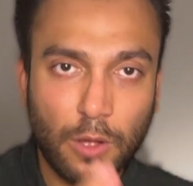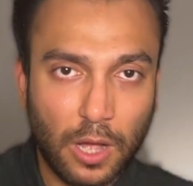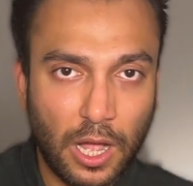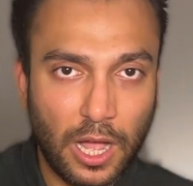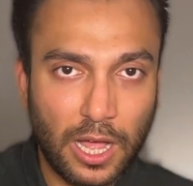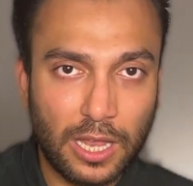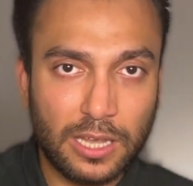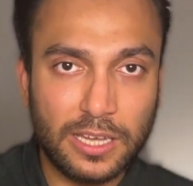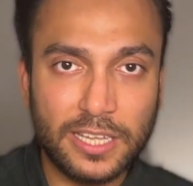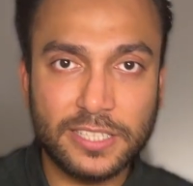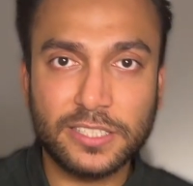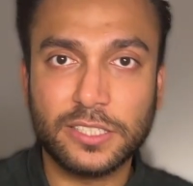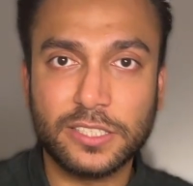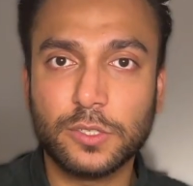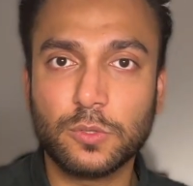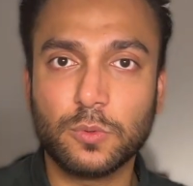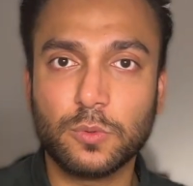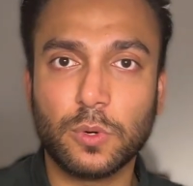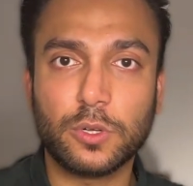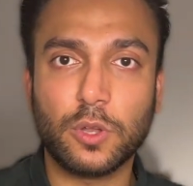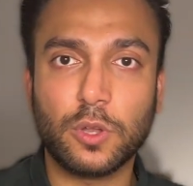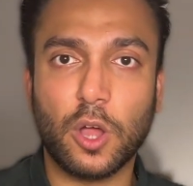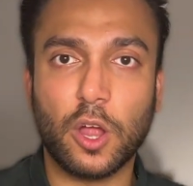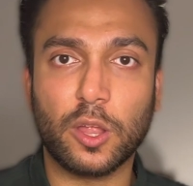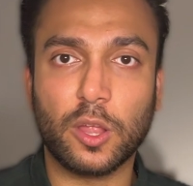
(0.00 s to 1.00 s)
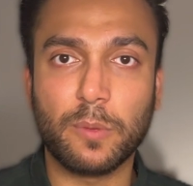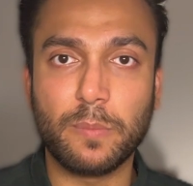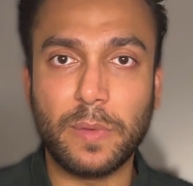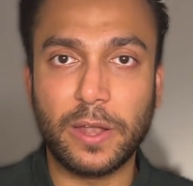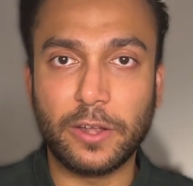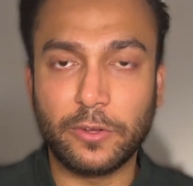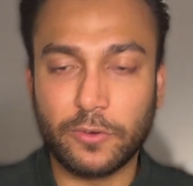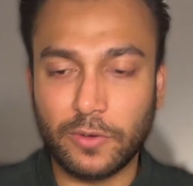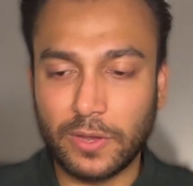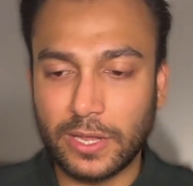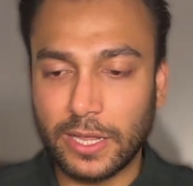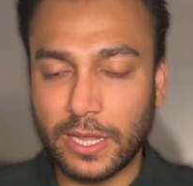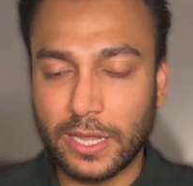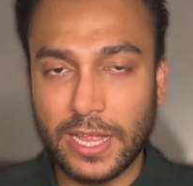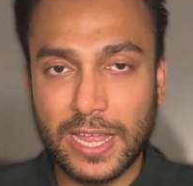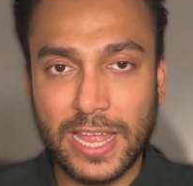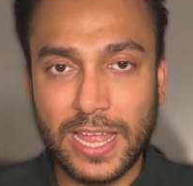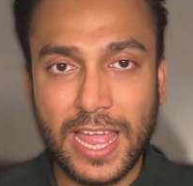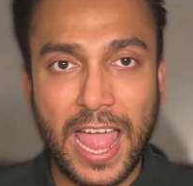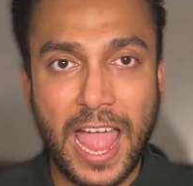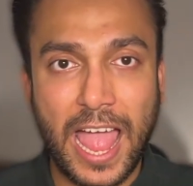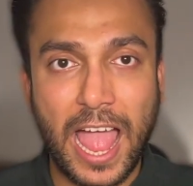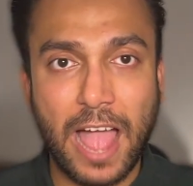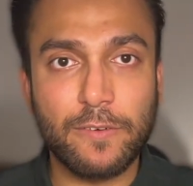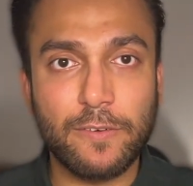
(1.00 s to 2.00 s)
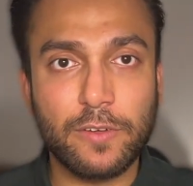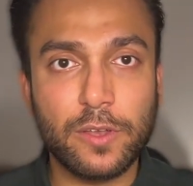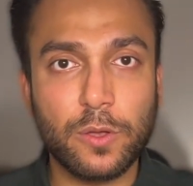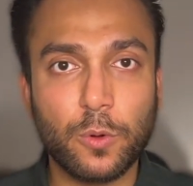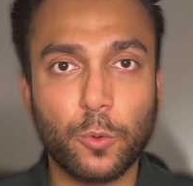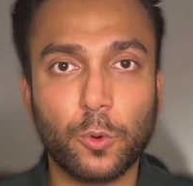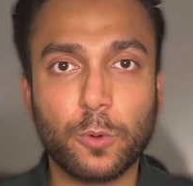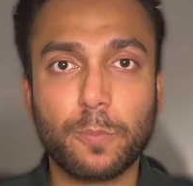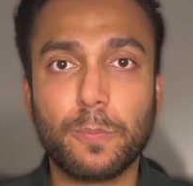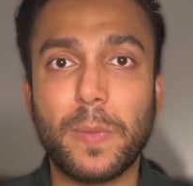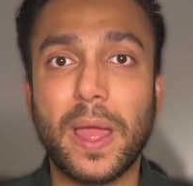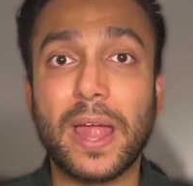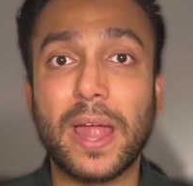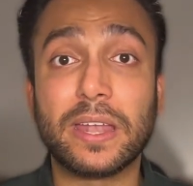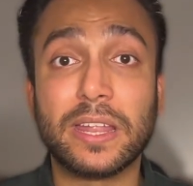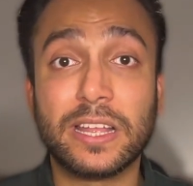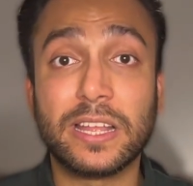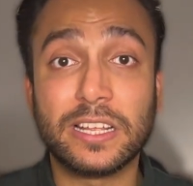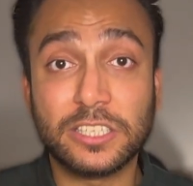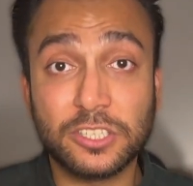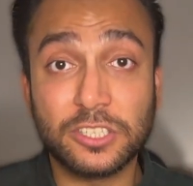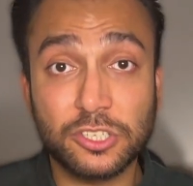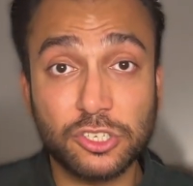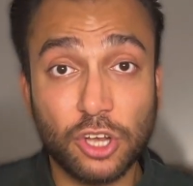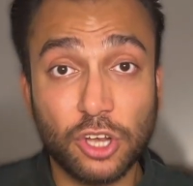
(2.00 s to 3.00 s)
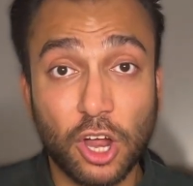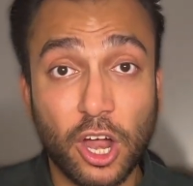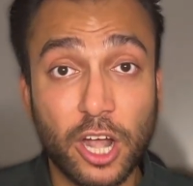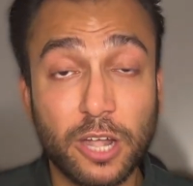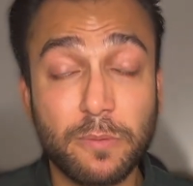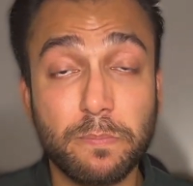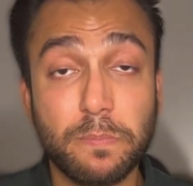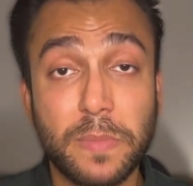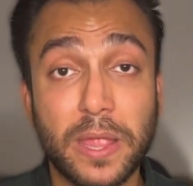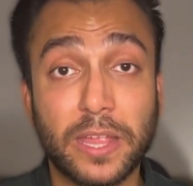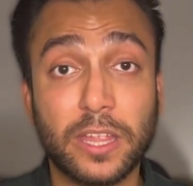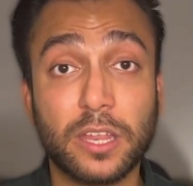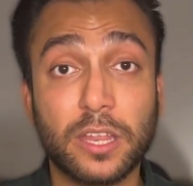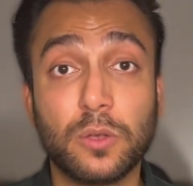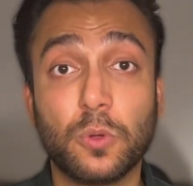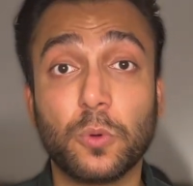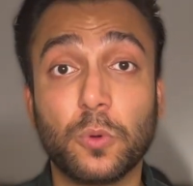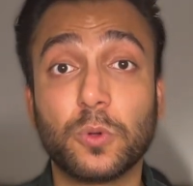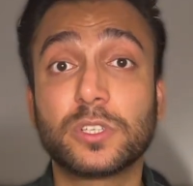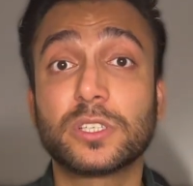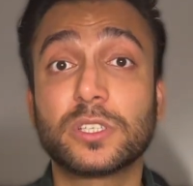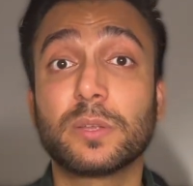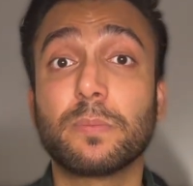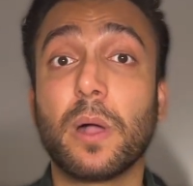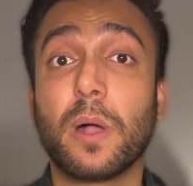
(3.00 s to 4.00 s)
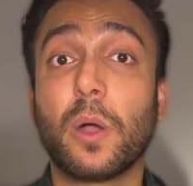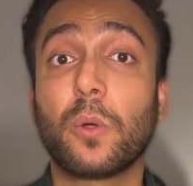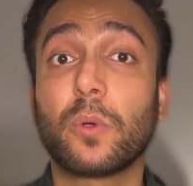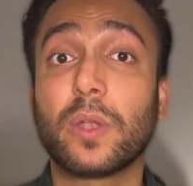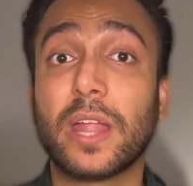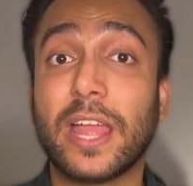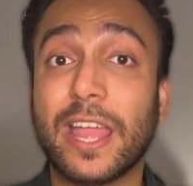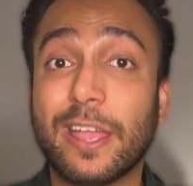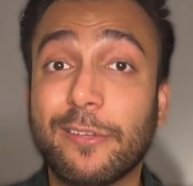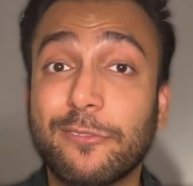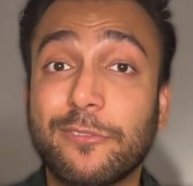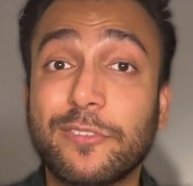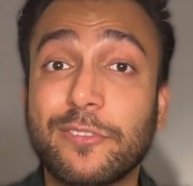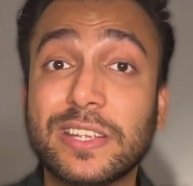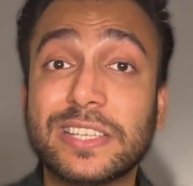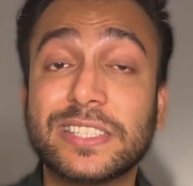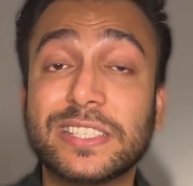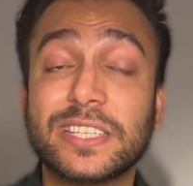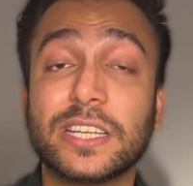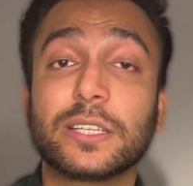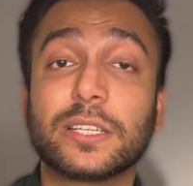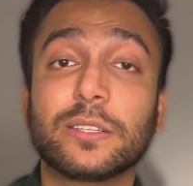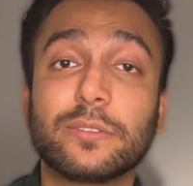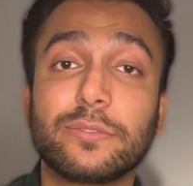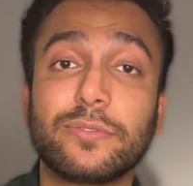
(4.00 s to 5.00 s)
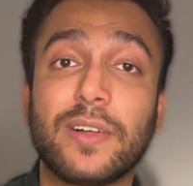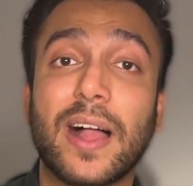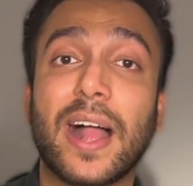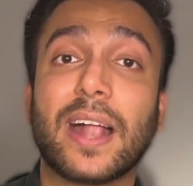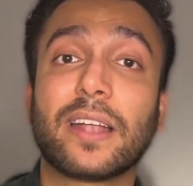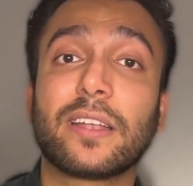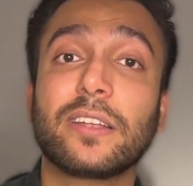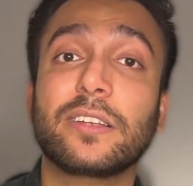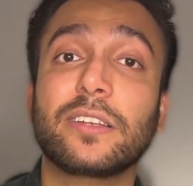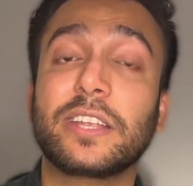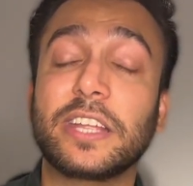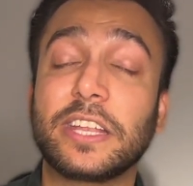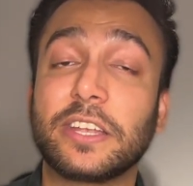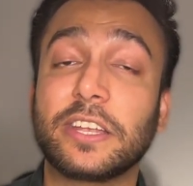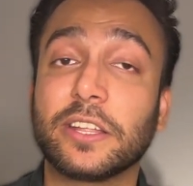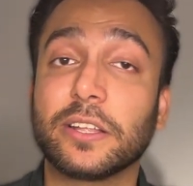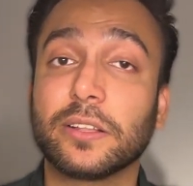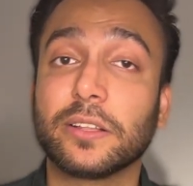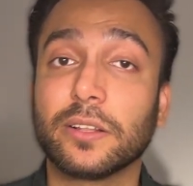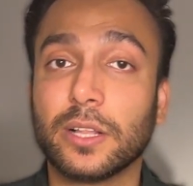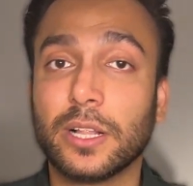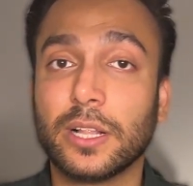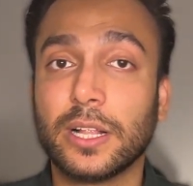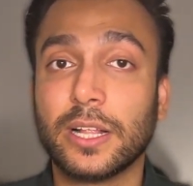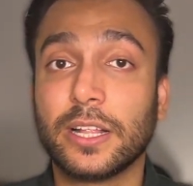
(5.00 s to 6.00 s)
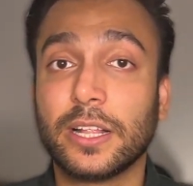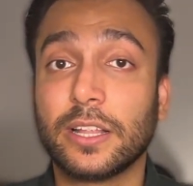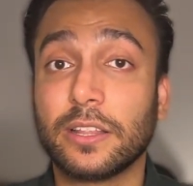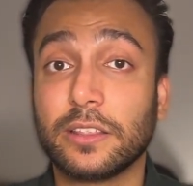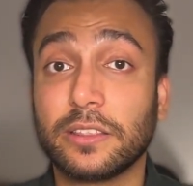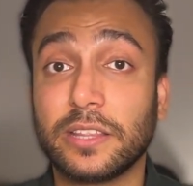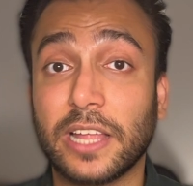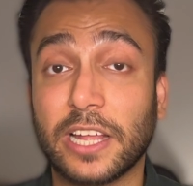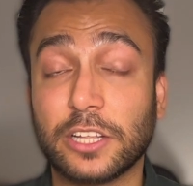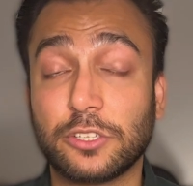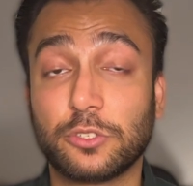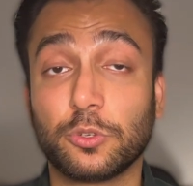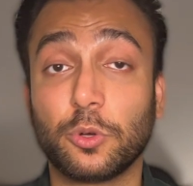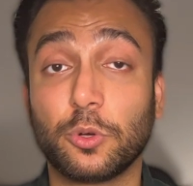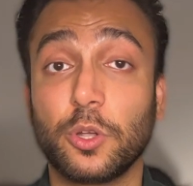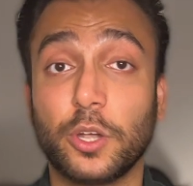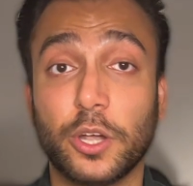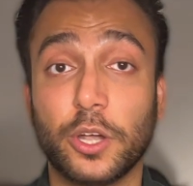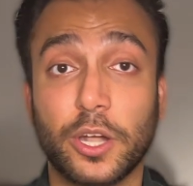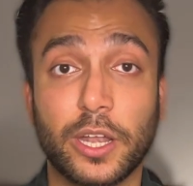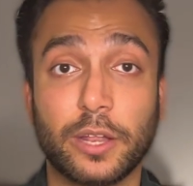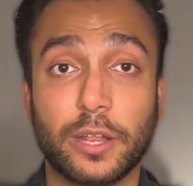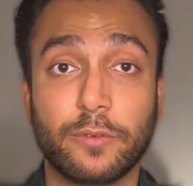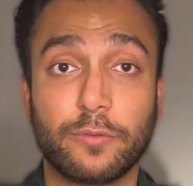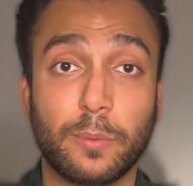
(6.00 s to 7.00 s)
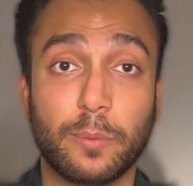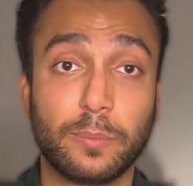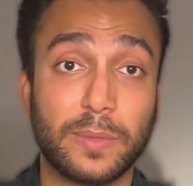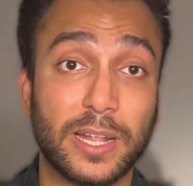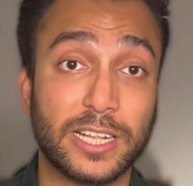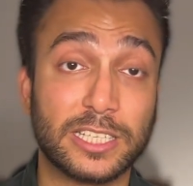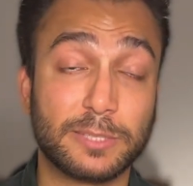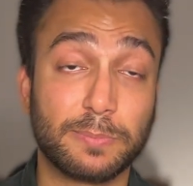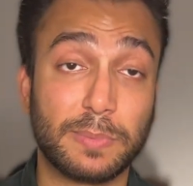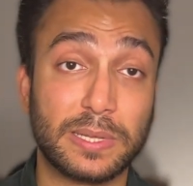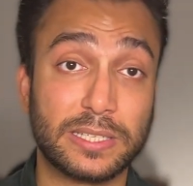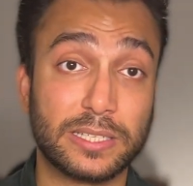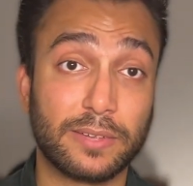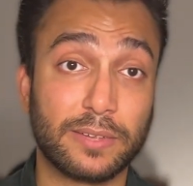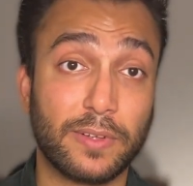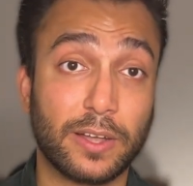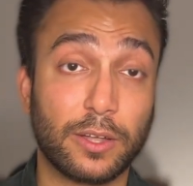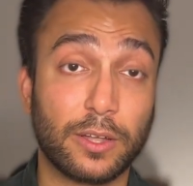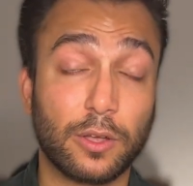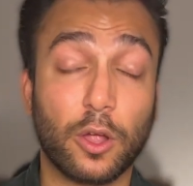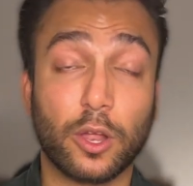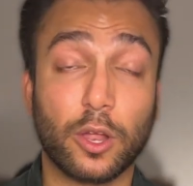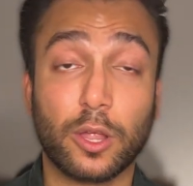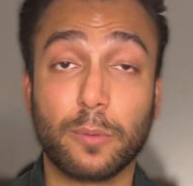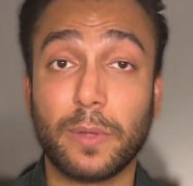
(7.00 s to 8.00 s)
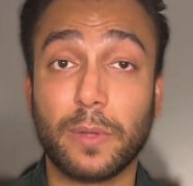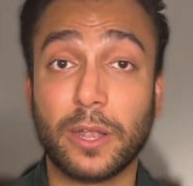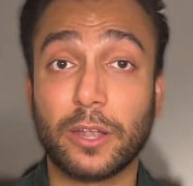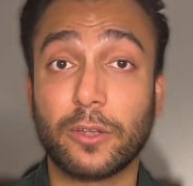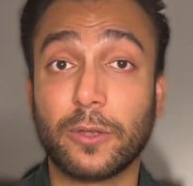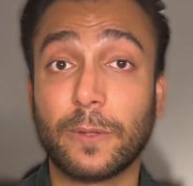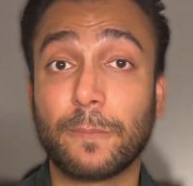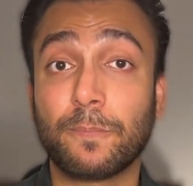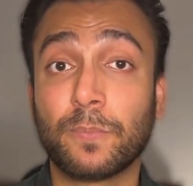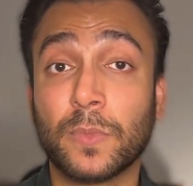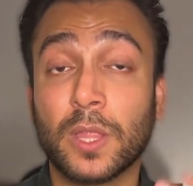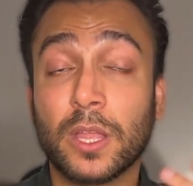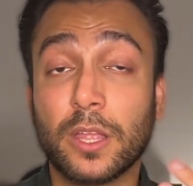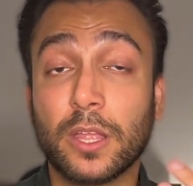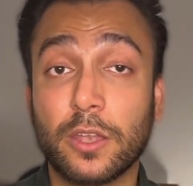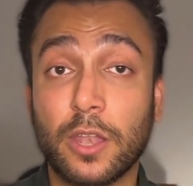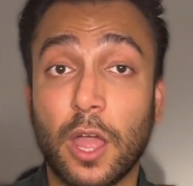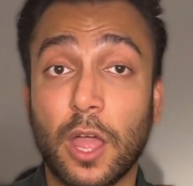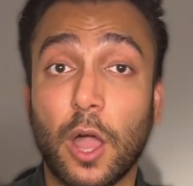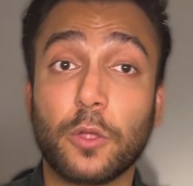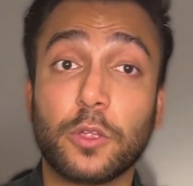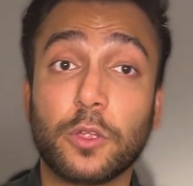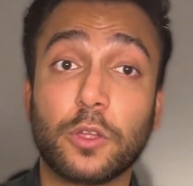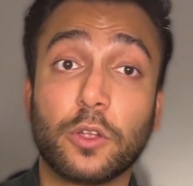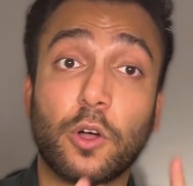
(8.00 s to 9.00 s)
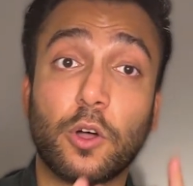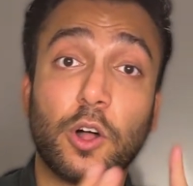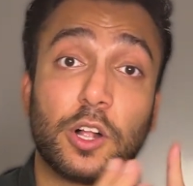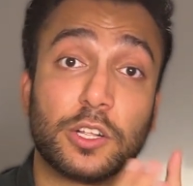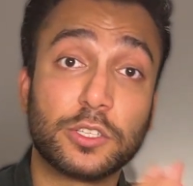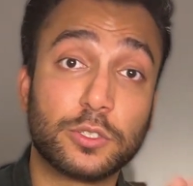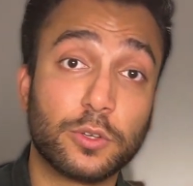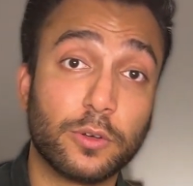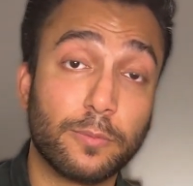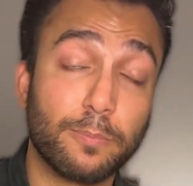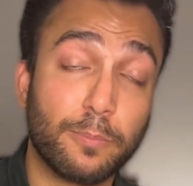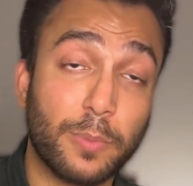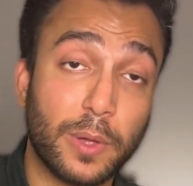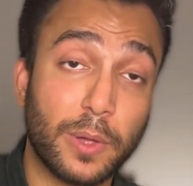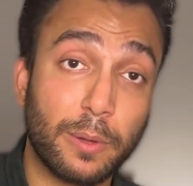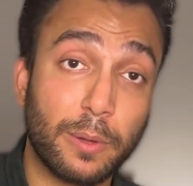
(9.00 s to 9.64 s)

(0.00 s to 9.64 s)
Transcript: listen to a documentary, have a notepad, start making notes about every single fact and detail that you're learning from that specific documentary. Now you're also